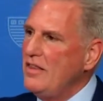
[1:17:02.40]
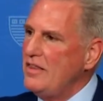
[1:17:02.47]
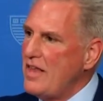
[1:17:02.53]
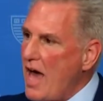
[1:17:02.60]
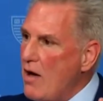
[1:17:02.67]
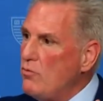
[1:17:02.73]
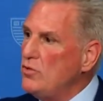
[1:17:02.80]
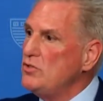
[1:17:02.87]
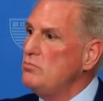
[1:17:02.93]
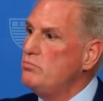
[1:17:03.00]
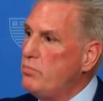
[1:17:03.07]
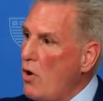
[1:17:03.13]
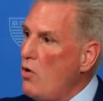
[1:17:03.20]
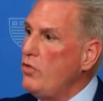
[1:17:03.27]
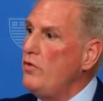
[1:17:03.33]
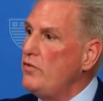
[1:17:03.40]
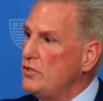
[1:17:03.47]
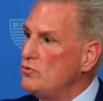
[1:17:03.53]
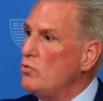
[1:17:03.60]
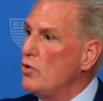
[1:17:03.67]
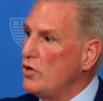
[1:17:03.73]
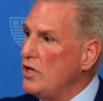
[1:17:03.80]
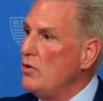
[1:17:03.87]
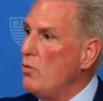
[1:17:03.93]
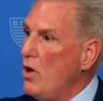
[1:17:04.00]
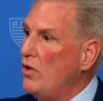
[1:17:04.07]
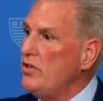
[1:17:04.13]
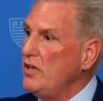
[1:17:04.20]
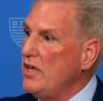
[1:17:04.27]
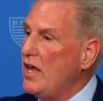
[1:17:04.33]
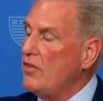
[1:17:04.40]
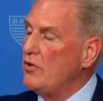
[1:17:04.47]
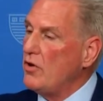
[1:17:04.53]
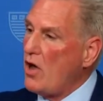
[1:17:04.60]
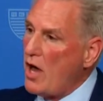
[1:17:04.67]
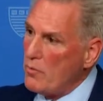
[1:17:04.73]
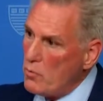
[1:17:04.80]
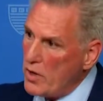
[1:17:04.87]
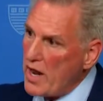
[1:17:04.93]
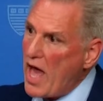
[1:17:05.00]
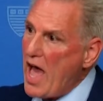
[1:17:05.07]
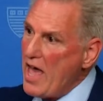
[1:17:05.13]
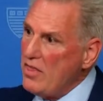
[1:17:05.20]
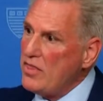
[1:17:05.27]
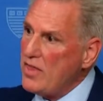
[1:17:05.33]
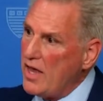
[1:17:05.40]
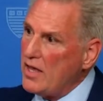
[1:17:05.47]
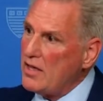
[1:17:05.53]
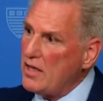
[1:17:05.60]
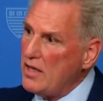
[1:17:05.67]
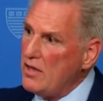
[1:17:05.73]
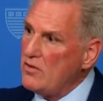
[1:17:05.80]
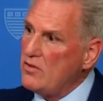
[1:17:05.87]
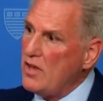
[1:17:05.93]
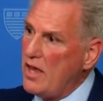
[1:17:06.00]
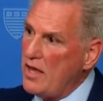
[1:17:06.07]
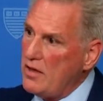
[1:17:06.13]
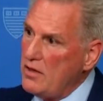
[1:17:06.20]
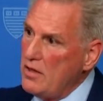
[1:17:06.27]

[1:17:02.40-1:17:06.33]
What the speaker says: That was both of us working well together on what I think is